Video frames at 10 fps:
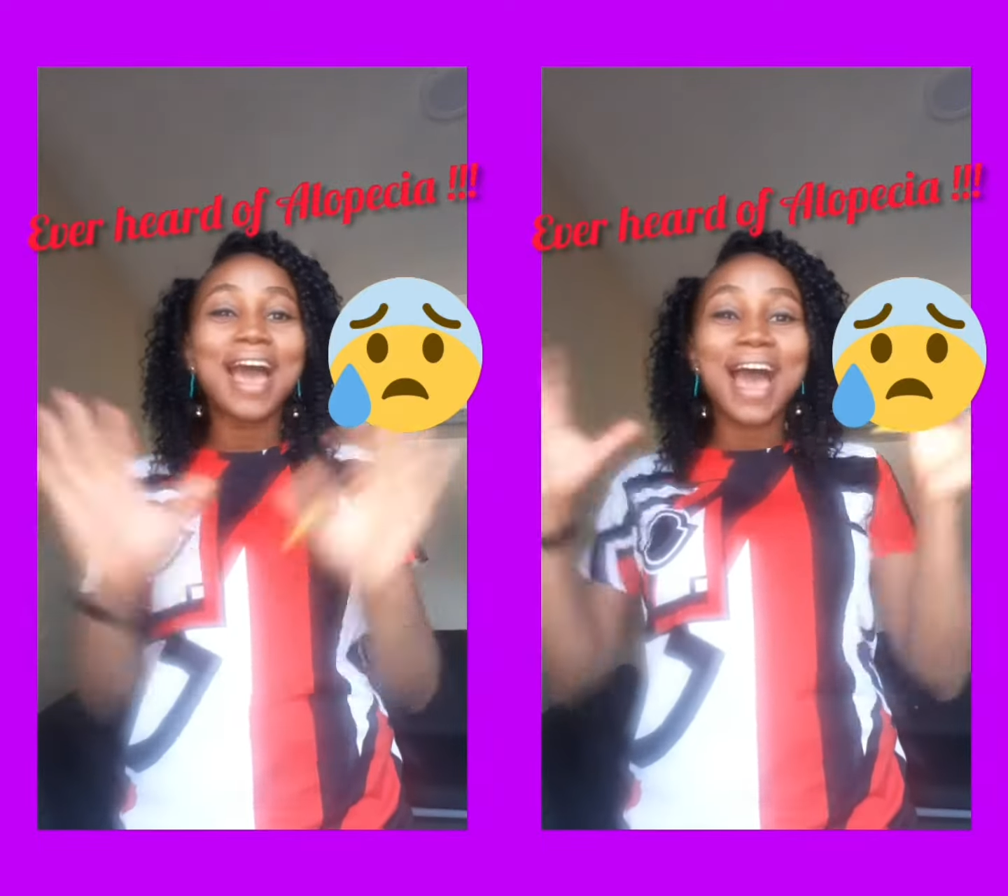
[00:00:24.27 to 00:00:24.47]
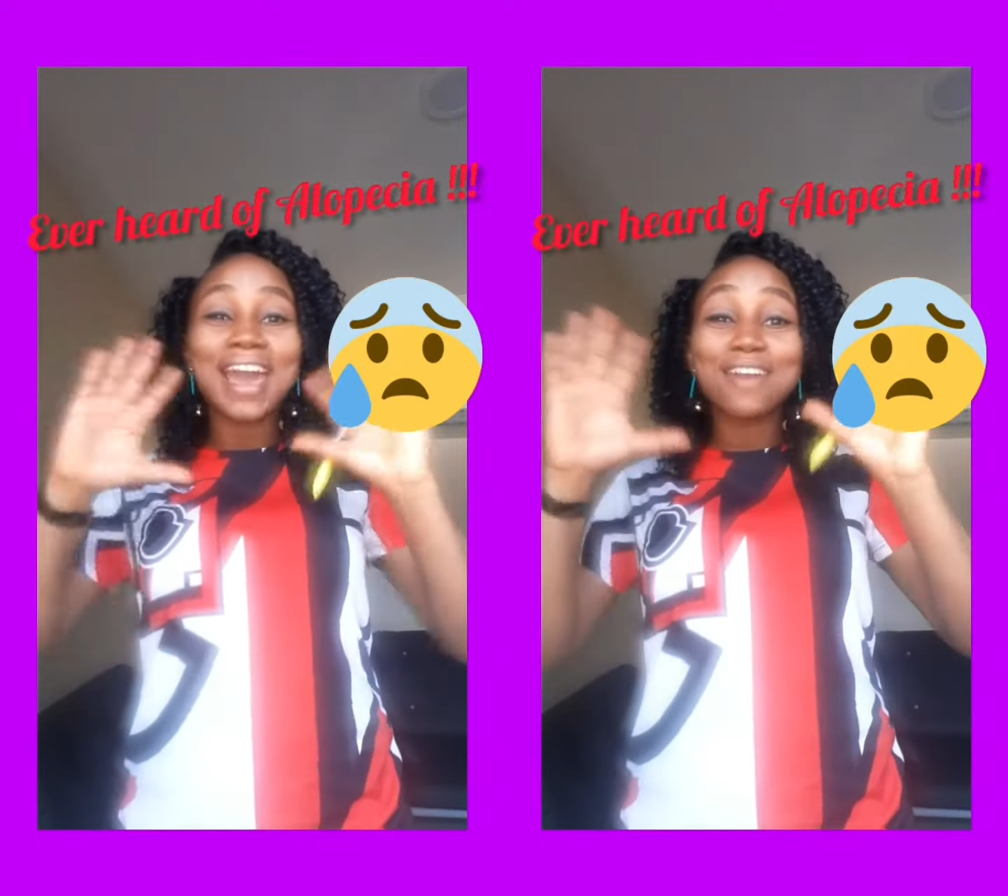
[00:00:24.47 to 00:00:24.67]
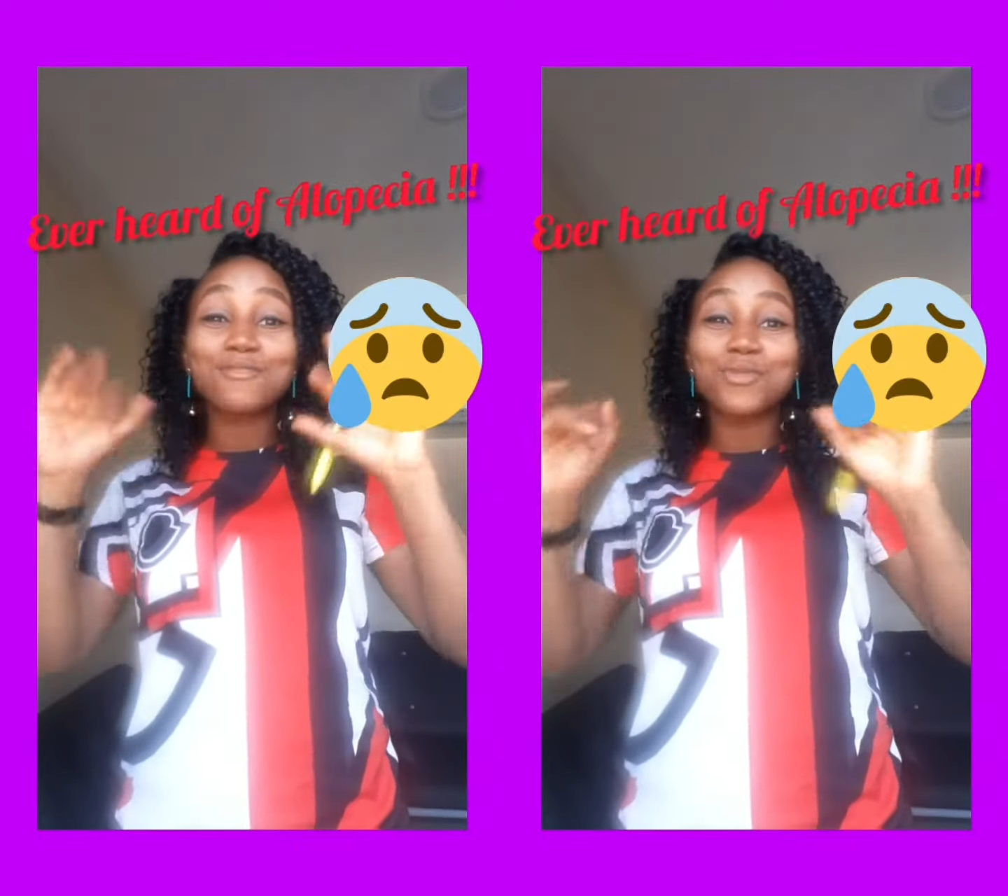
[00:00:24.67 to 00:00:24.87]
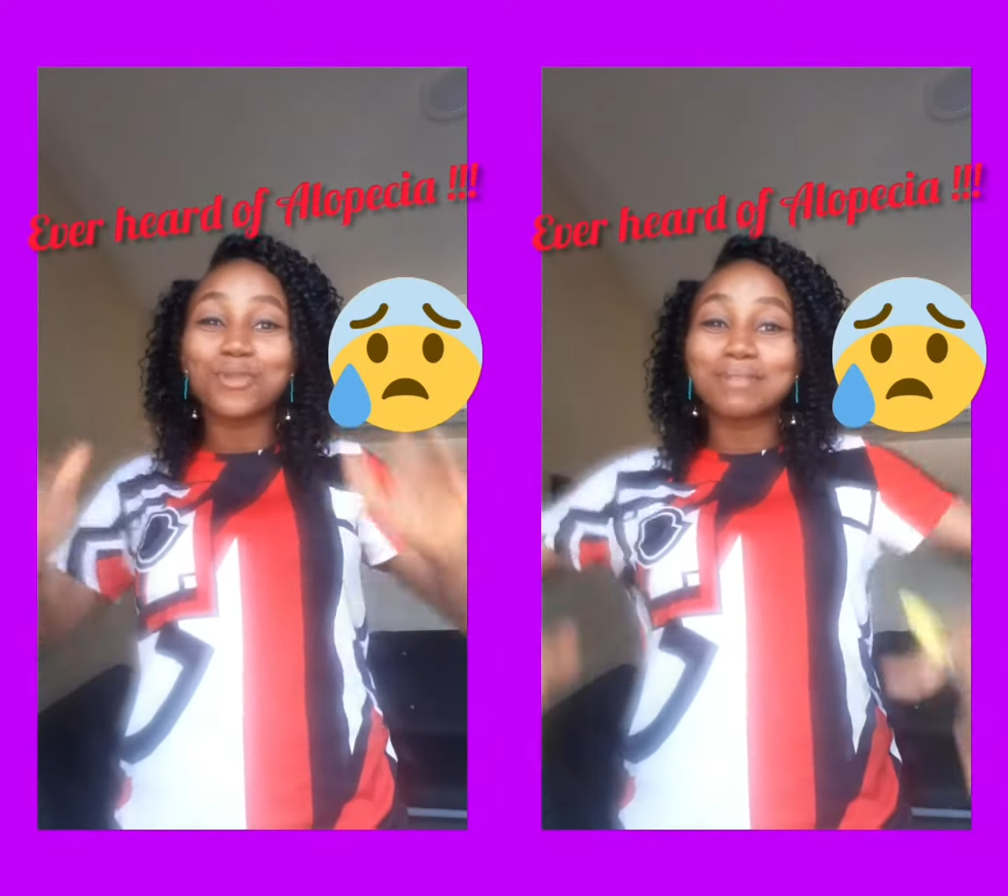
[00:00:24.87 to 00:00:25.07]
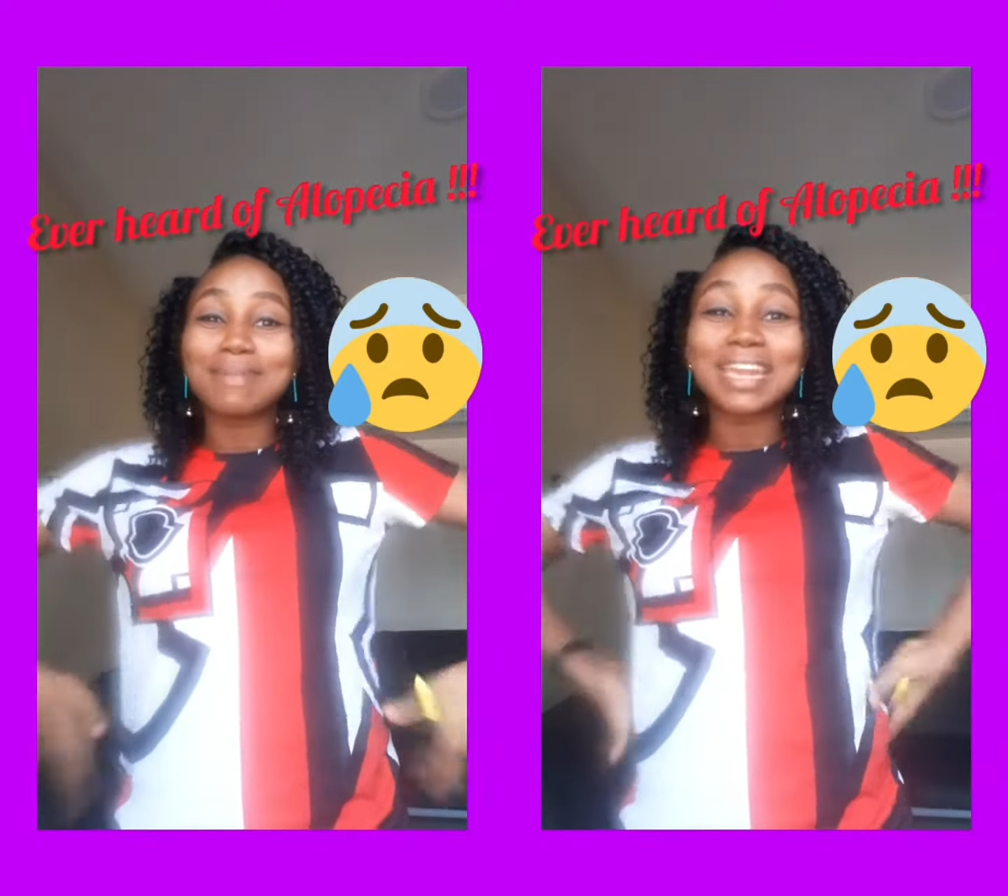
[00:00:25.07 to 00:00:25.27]
Hi
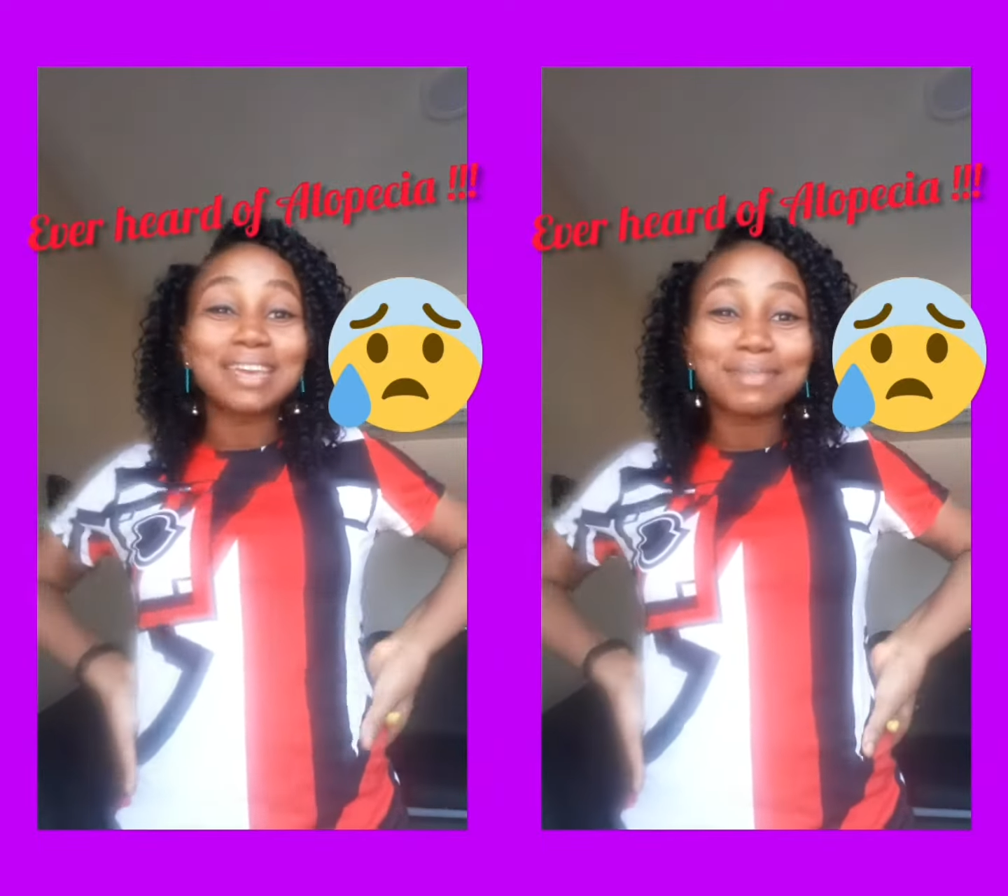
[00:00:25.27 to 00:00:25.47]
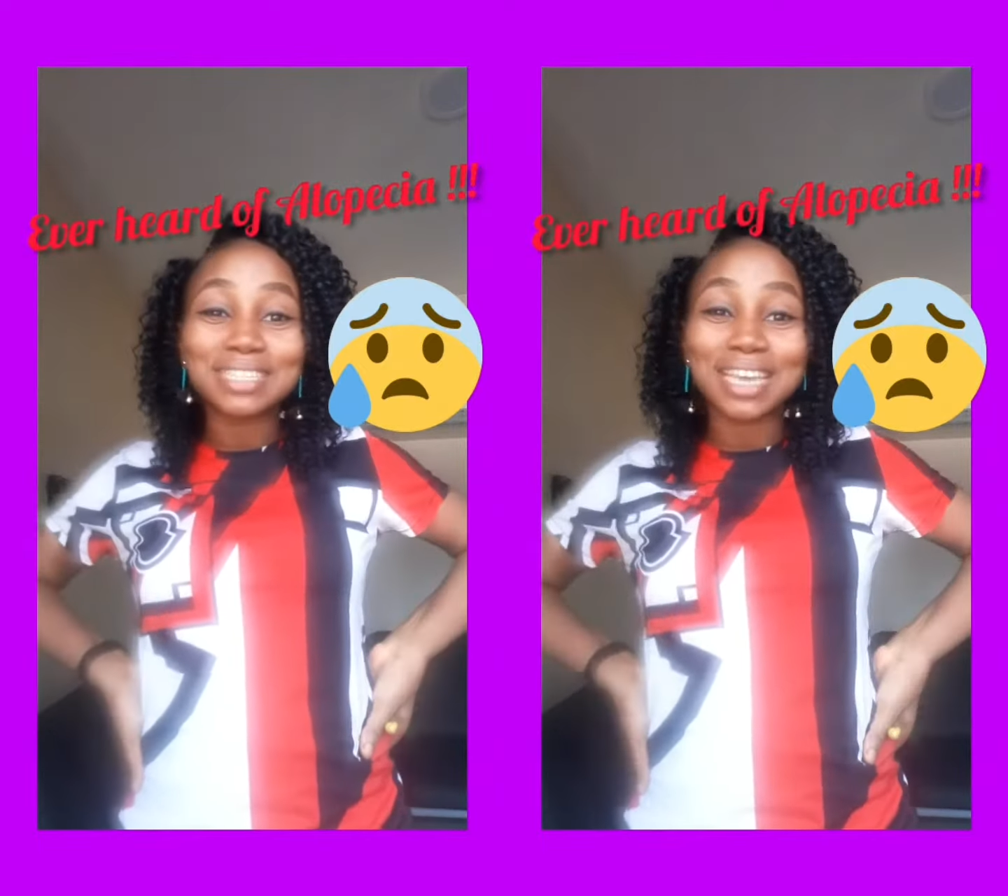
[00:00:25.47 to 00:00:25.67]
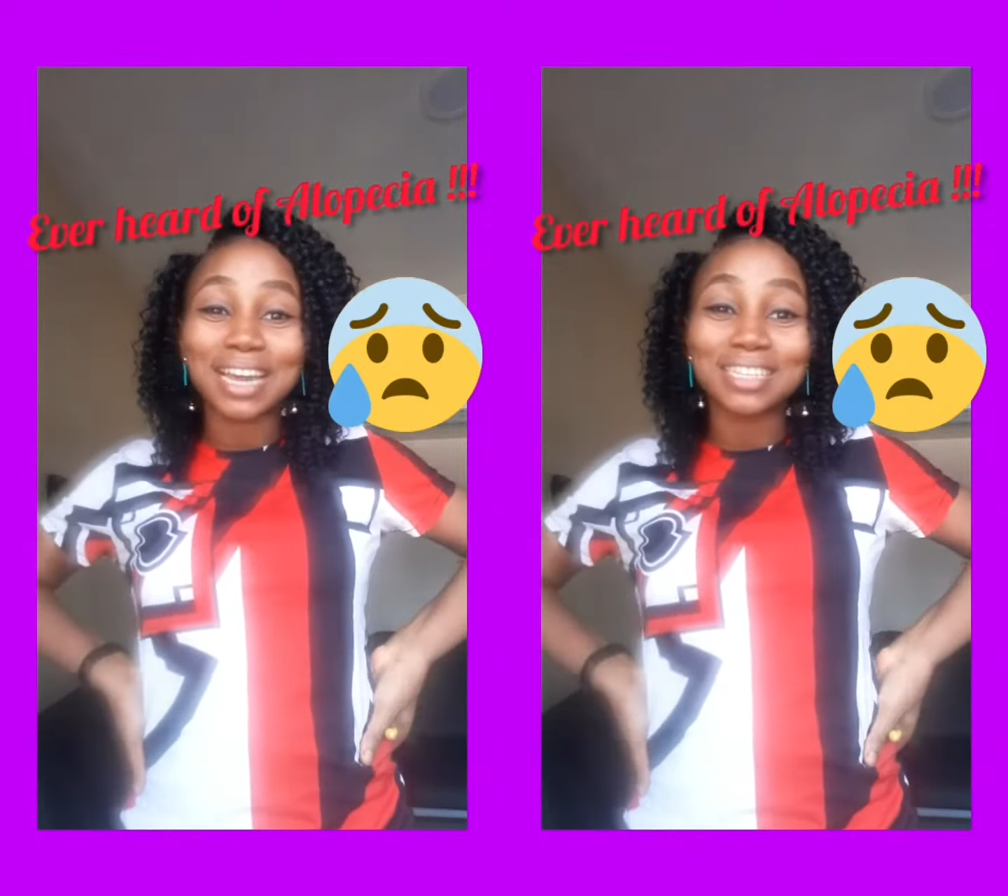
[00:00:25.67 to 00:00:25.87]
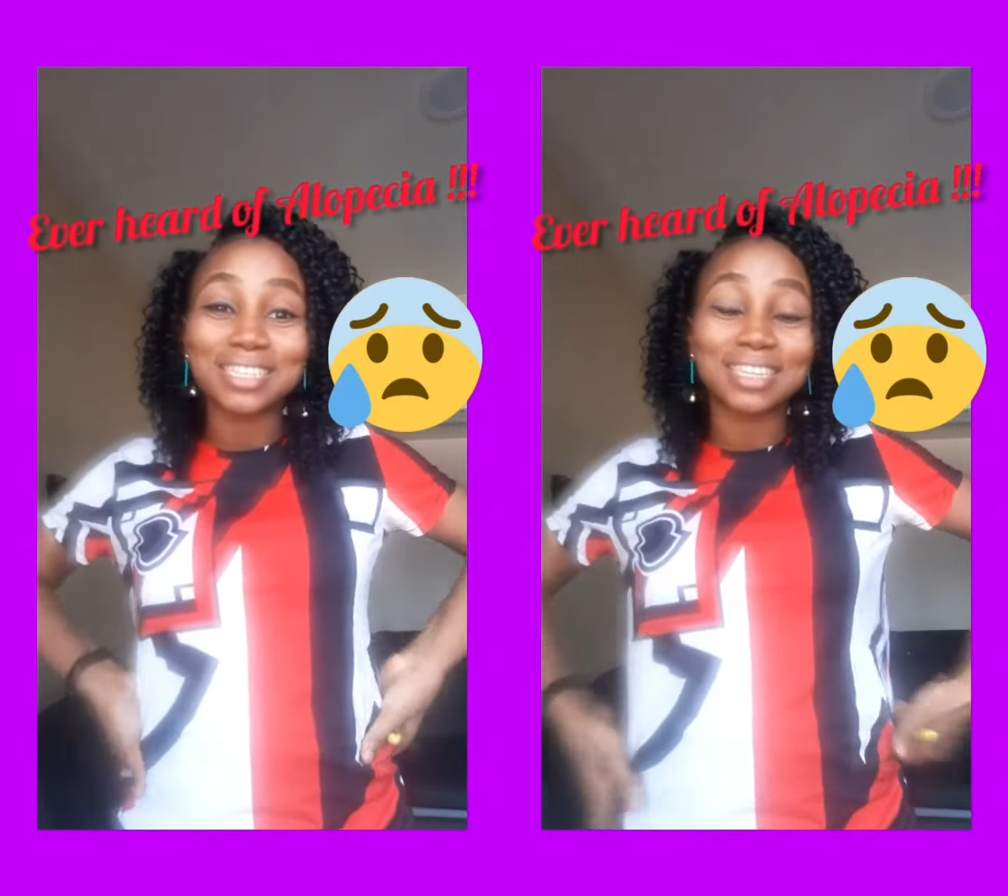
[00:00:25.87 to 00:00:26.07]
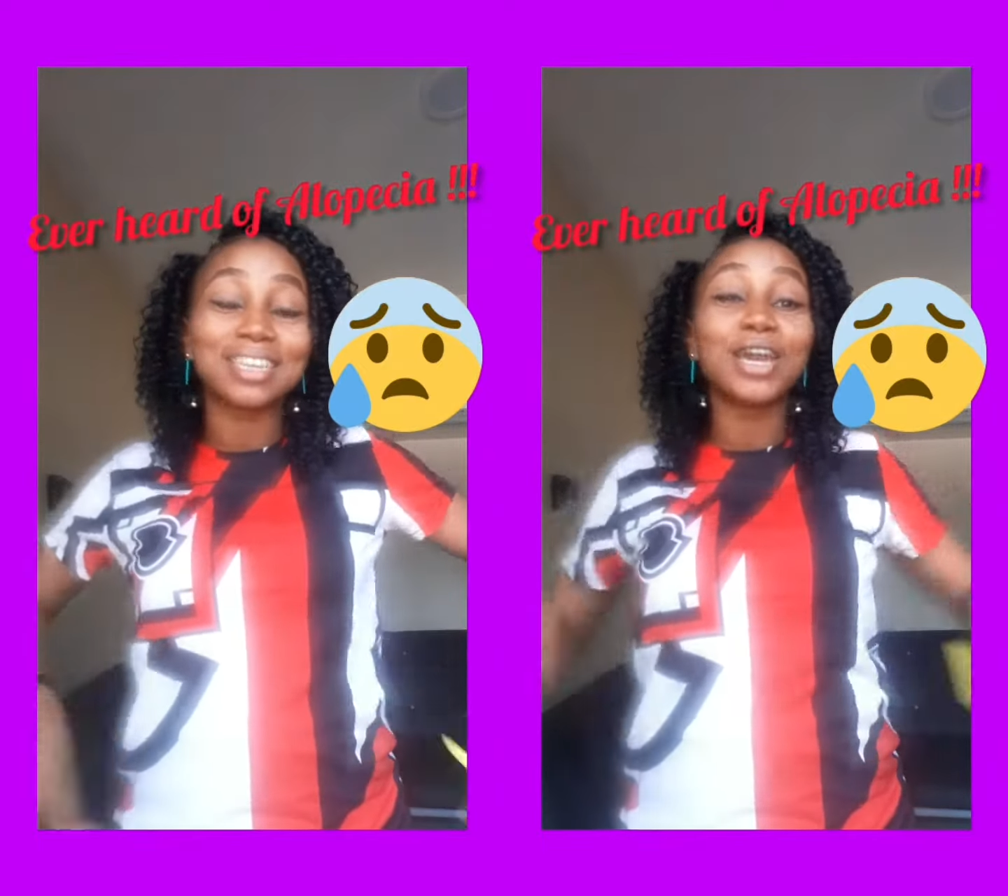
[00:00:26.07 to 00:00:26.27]
everyone, my name is
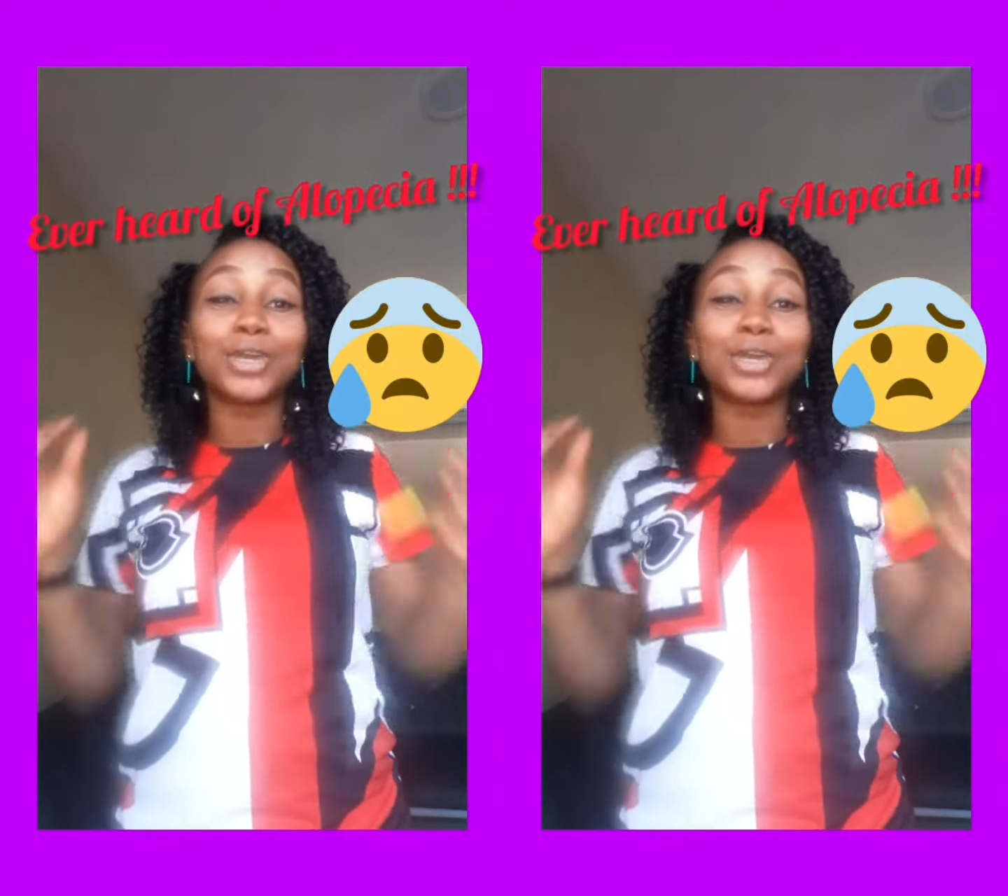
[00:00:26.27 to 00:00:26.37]
Kachi.